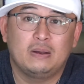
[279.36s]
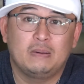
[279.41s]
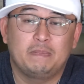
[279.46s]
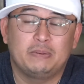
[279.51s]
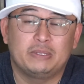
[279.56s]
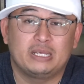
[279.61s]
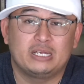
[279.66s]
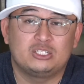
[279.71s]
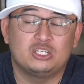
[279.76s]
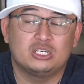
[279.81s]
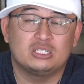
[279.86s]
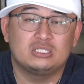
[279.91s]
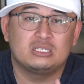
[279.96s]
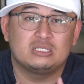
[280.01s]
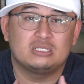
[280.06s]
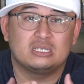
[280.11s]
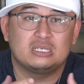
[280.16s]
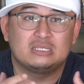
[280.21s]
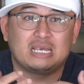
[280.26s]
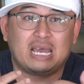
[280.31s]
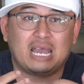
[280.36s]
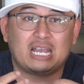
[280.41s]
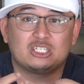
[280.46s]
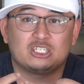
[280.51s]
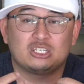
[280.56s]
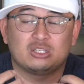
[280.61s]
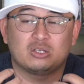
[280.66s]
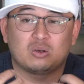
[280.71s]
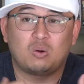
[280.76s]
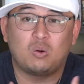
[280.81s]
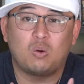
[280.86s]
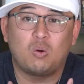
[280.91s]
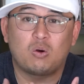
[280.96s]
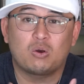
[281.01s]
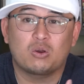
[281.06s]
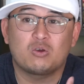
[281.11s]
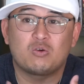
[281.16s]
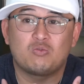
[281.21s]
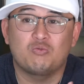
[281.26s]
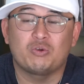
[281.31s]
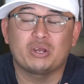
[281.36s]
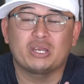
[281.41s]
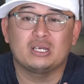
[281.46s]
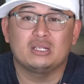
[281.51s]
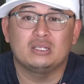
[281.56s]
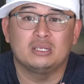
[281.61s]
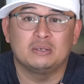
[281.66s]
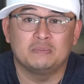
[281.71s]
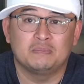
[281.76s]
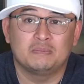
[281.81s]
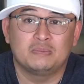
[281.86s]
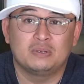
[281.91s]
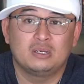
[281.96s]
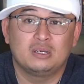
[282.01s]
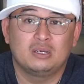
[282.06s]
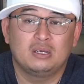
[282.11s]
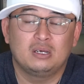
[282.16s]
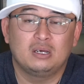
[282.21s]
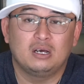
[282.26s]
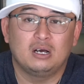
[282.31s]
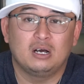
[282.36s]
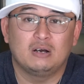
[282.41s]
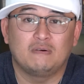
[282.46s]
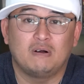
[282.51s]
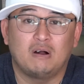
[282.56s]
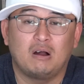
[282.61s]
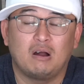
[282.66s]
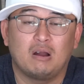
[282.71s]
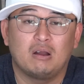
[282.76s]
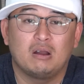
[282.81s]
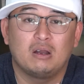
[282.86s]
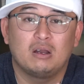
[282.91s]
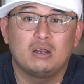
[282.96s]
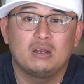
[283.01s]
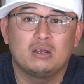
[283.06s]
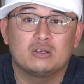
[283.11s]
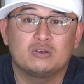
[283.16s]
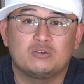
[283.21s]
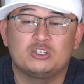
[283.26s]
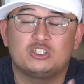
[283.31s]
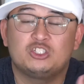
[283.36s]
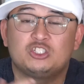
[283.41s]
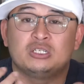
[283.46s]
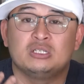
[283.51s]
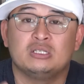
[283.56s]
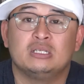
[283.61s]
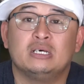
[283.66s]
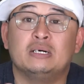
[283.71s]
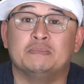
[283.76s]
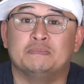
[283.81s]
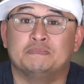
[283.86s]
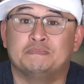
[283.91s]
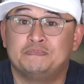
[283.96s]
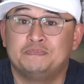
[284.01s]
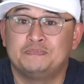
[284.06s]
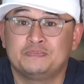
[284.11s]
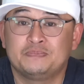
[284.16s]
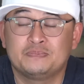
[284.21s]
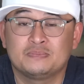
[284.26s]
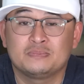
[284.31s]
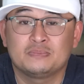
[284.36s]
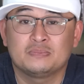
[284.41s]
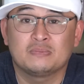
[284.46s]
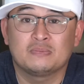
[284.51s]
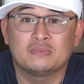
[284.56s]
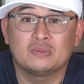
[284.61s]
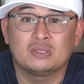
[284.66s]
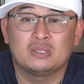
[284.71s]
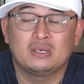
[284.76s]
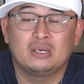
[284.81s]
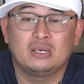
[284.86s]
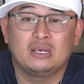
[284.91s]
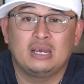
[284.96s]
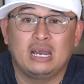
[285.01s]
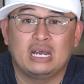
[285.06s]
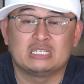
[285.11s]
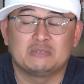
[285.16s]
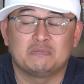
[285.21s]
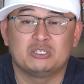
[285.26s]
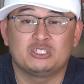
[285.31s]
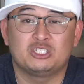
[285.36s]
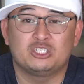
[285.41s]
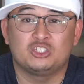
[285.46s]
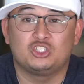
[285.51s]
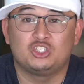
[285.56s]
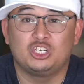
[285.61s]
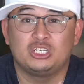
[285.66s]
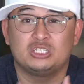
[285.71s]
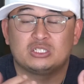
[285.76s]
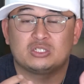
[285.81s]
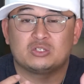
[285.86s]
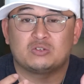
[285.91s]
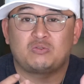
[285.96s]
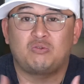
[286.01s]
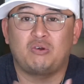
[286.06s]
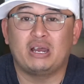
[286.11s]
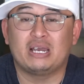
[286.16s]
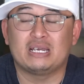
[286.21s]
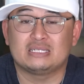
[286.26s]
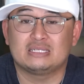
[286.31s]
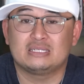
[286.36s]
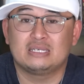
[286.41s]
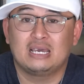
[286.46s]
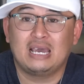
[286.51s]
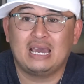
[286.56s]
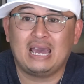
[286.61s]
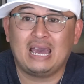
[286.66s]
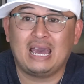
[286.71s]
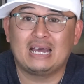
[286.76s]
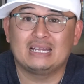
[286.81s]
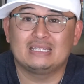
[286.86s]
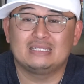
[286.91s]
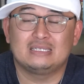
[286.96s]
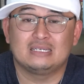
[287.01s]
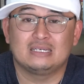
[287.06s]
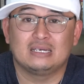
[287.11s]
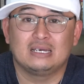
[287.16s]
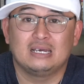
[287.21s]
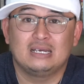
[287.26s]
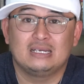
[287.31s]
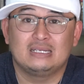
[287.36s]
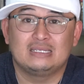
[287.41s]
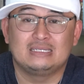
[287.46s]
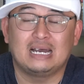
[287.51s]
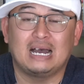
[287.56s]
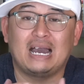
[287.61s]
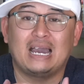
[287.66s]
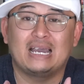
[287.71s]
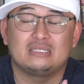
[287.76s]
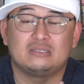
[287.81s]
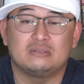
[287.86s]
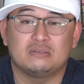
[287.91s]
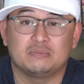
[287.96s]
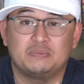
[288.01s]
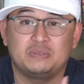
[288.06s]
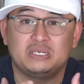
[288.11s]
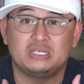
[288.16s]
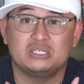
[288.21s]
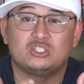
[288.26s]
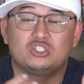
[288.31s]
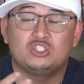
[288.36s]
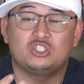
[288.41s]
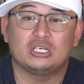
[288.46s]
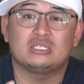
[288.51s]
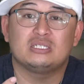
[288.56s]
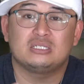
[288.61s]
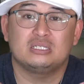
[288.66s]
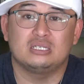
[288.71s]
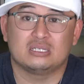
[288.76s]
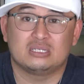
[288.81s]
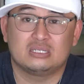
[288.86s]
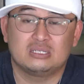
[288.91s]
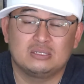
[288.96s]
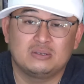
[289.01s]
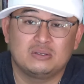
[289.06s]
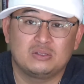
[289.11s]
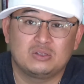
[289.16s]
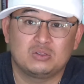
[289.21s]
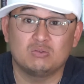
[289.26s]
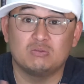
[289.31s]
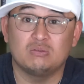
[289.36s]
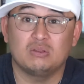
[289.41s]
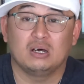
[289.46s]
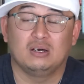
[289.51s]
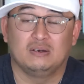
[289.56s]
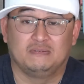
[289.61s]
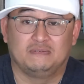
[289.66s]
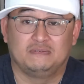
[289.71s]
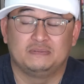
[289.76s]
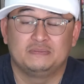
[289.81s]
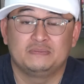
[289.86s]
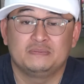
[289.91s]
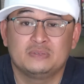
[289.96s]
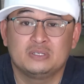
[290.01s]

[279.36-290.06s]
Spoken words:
But that justice is actually the core curriculum of our Christendom. As much as Jesus Christ had to die to appease justice through love,